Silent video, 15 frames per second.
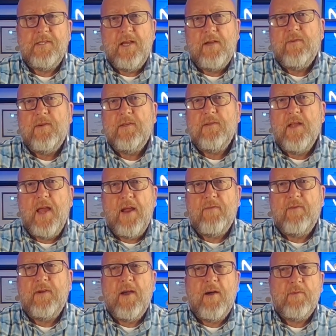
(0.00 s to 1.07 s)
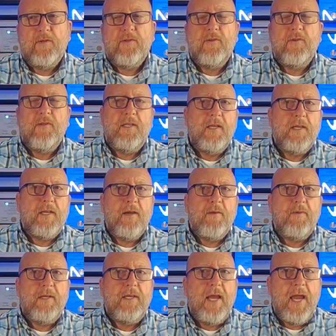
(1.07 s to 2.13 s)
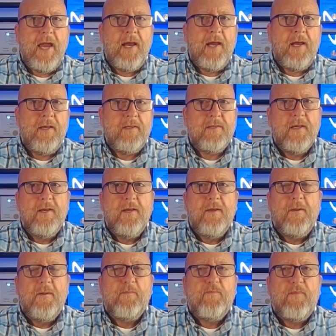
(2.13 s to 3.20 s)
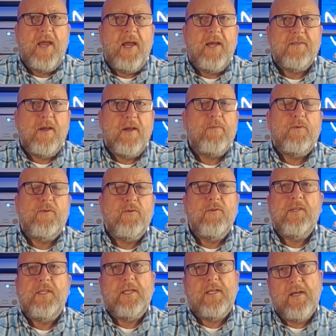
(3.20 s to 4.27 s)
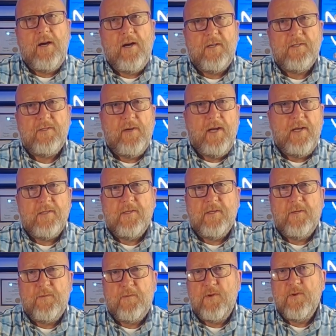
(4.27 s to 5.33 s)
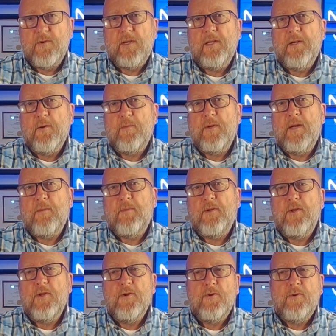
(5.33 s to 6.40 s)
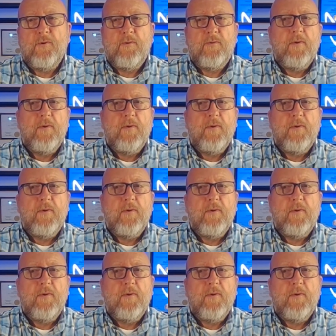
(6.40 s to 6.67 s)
Every opportunity a company has opportunity cost, right? So you can open up a new